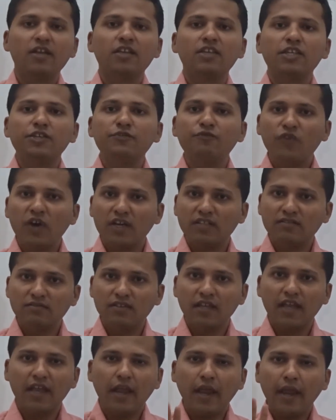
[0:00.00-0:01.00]
He won
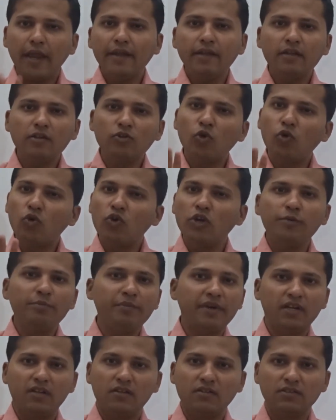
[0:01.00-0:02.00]
eight gold
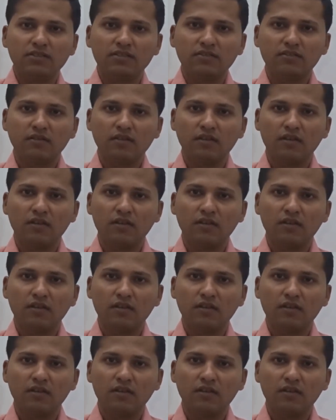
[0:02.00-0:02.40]
medals.